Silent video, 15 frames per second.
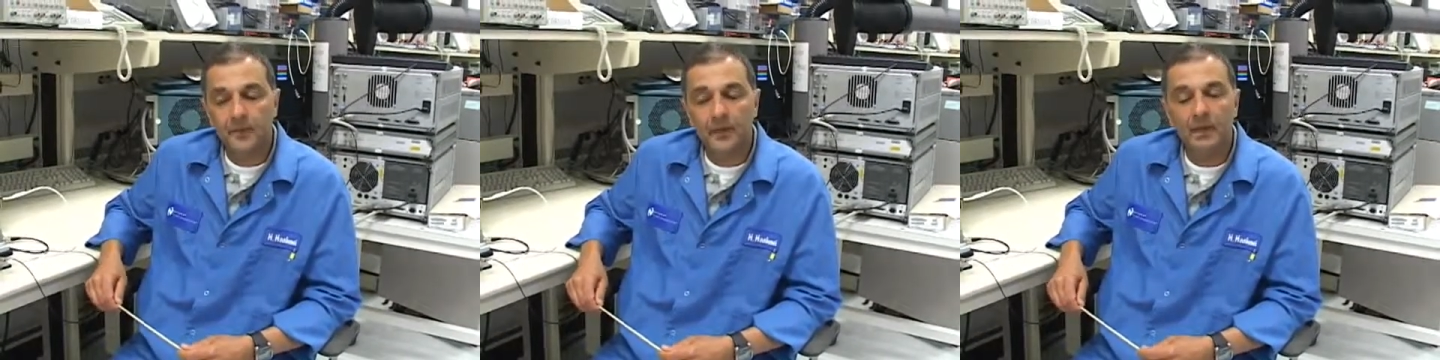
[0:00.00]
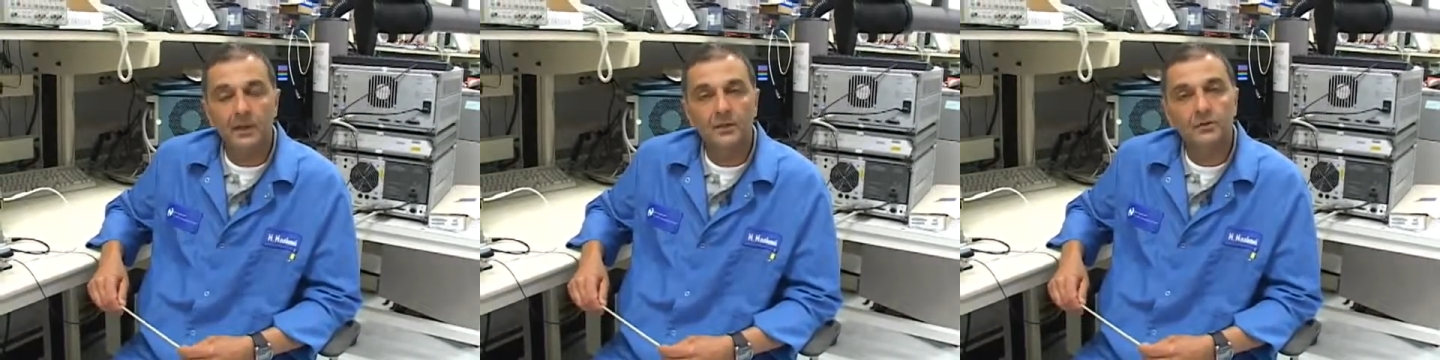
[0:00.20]

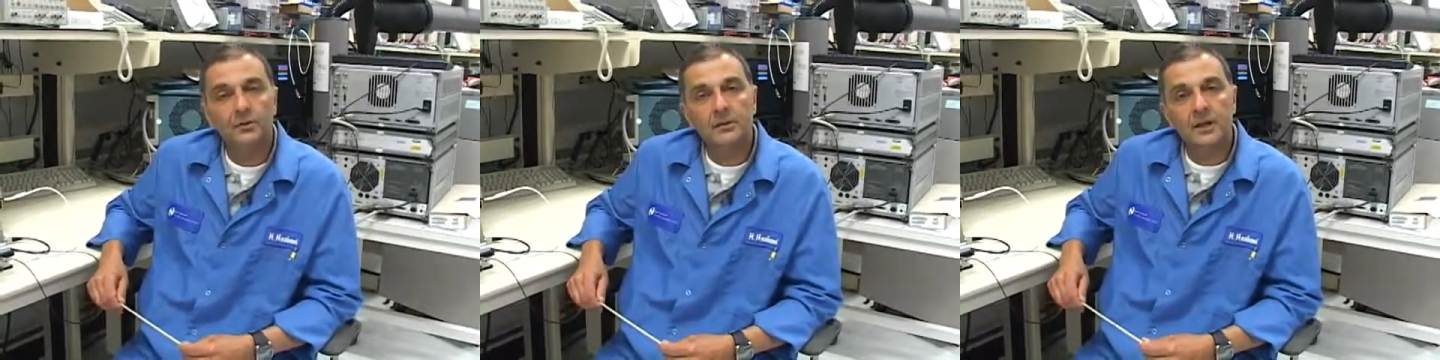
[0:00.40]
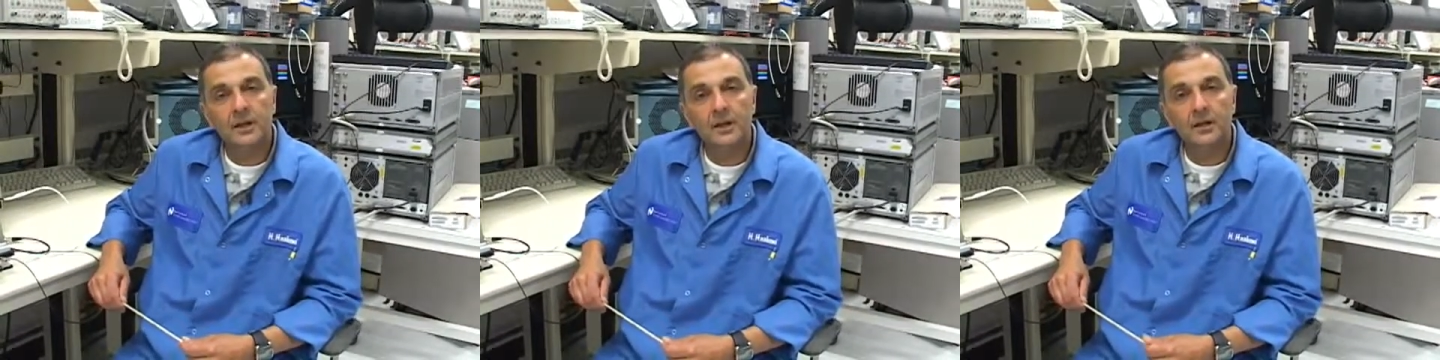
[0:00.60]
and
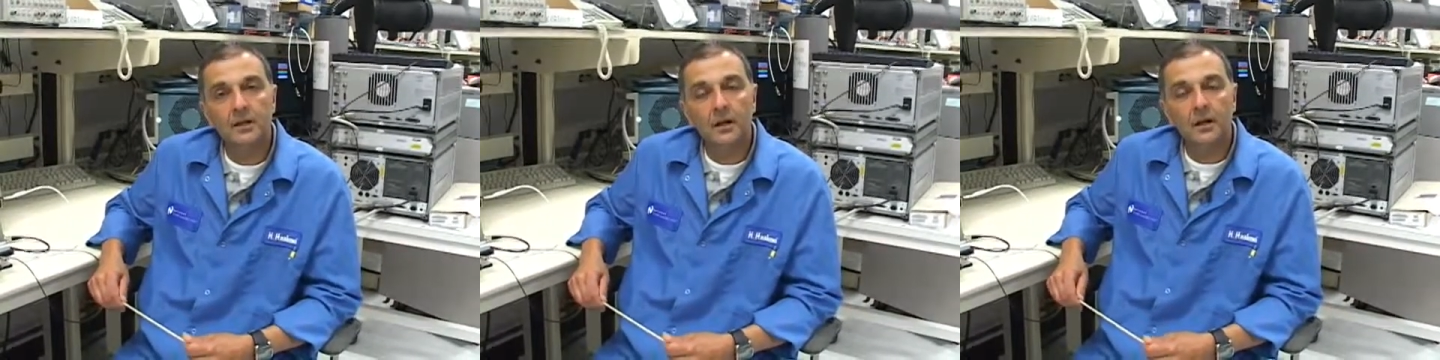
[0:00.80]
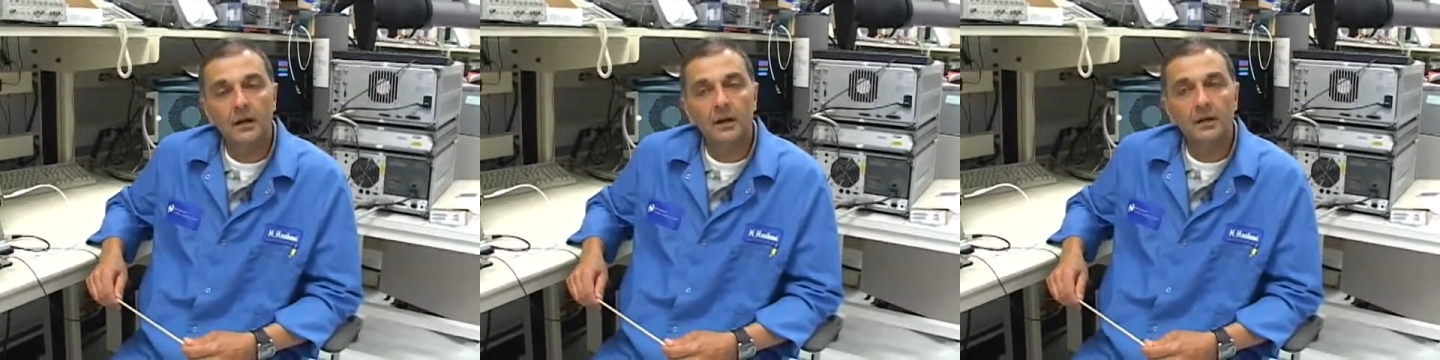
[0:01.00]

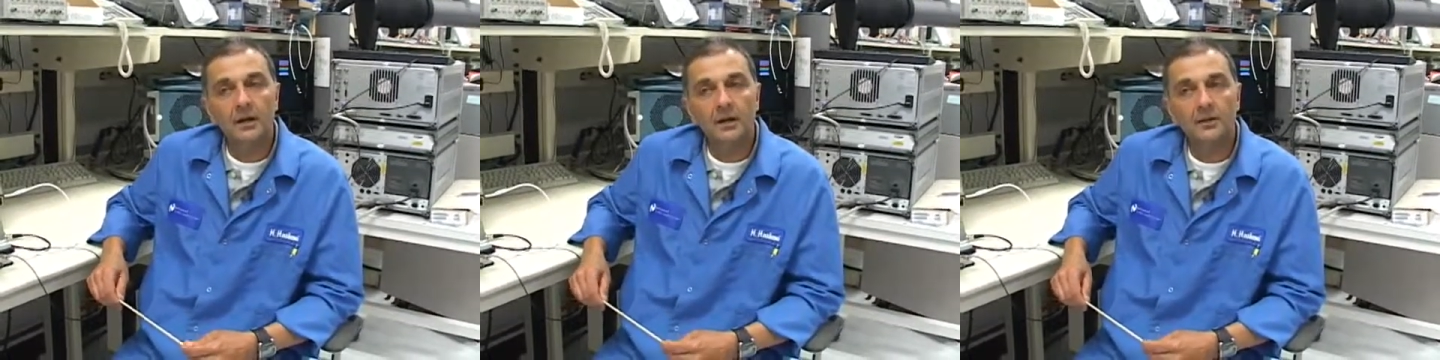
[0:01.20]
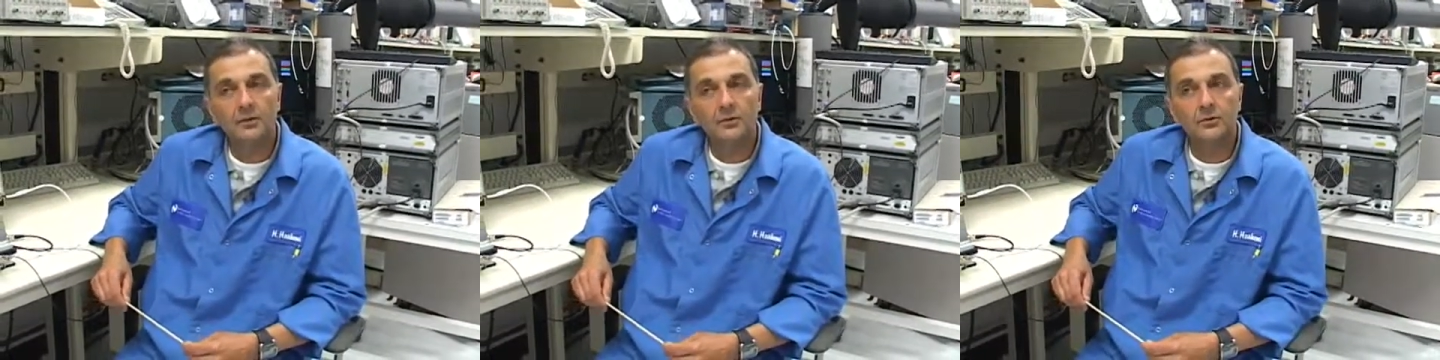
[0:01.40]
today I'd
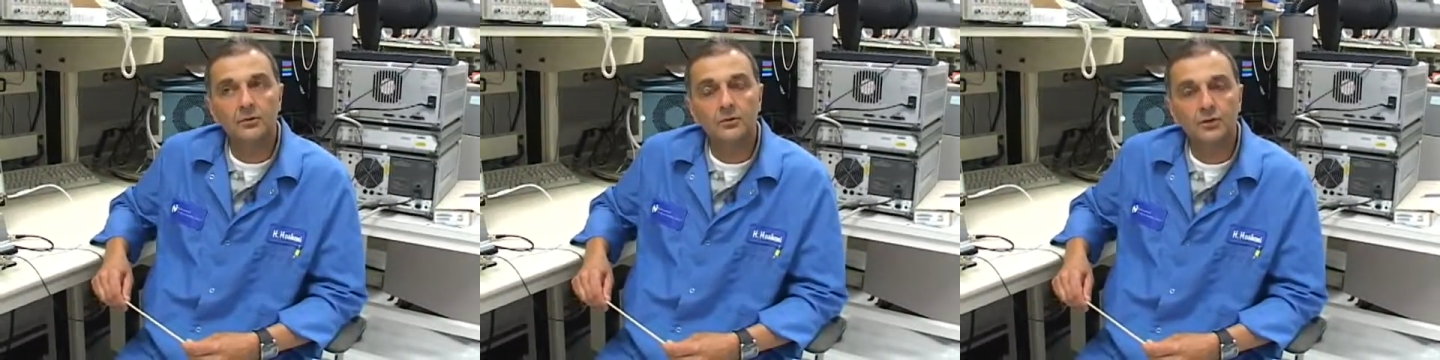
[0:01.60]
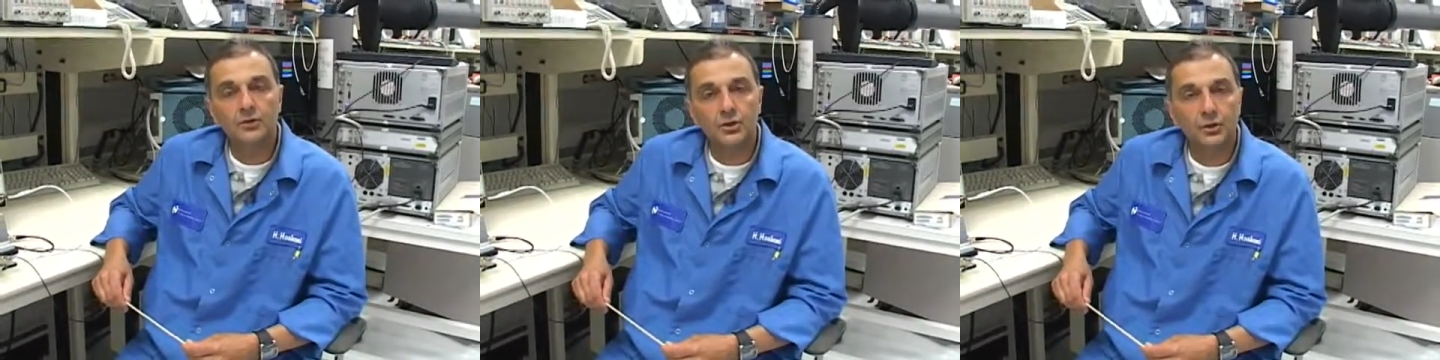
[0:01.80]
like
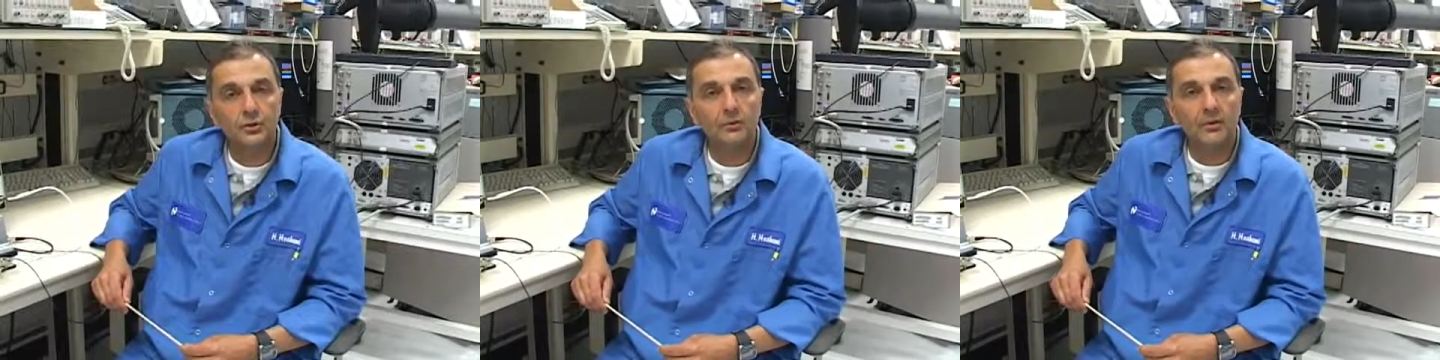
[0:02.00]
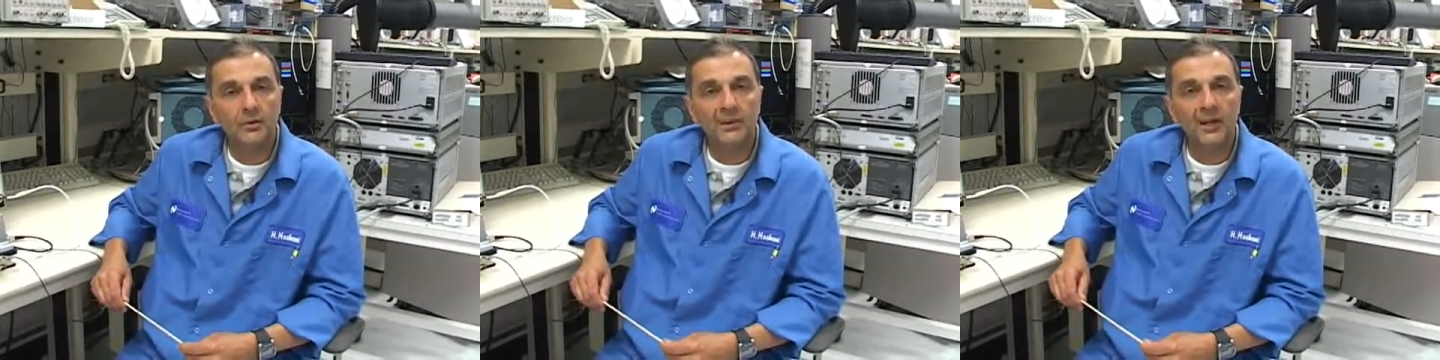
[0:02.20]
to show
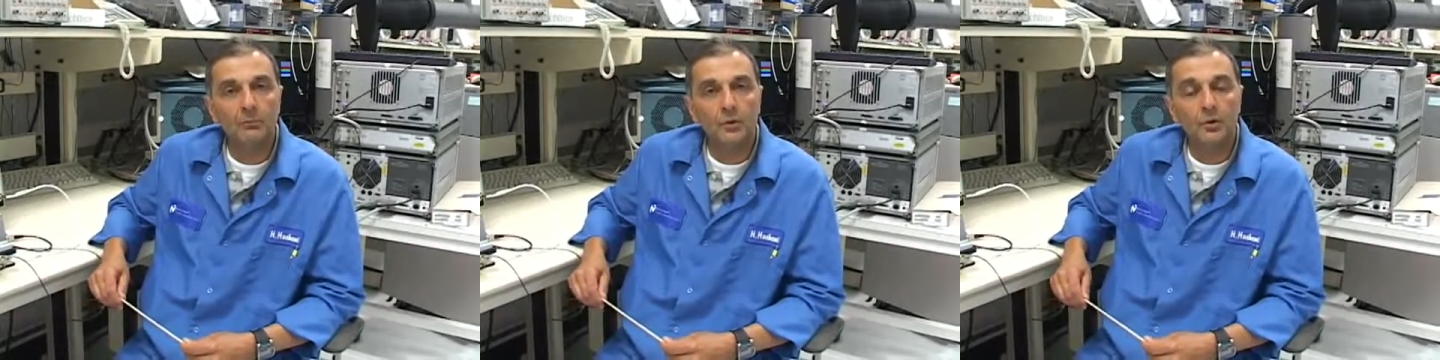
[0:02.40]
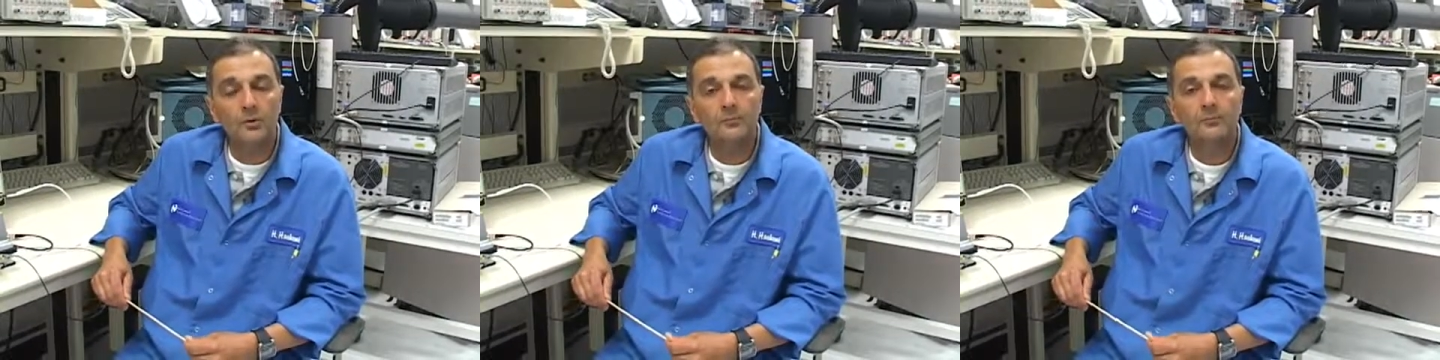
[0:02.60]
you a
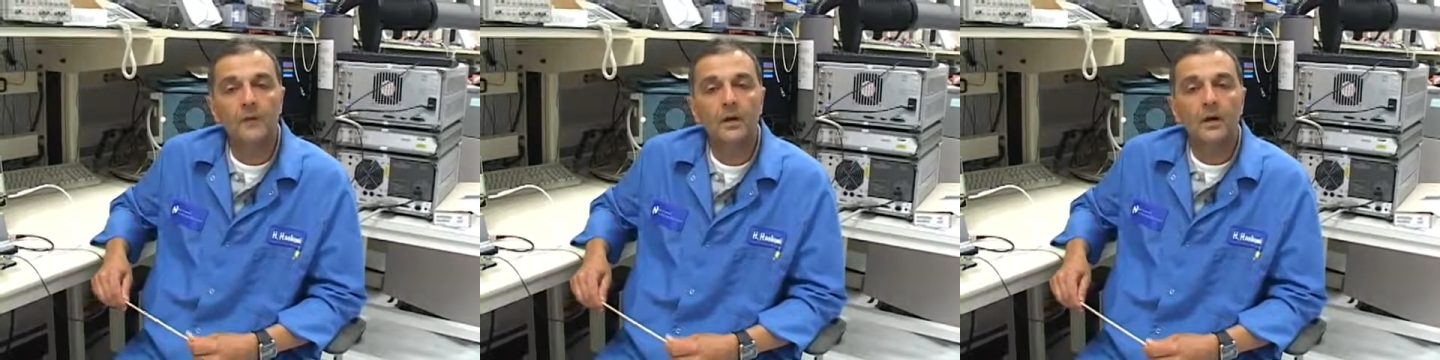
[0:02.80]
demo